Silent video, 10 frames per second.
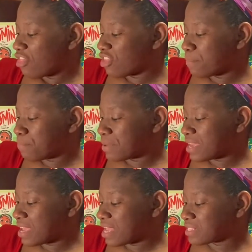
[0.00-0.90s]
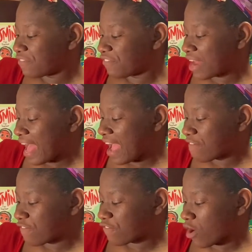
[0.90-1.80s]
The bees
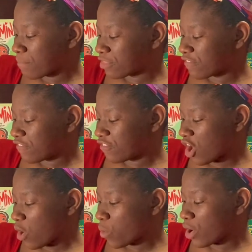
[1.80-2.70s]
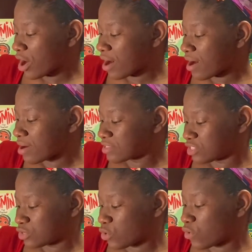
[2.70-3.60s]
fly from the flower
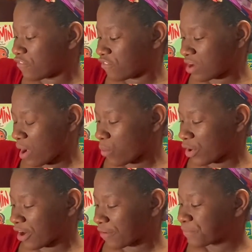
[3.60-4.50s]
to flower,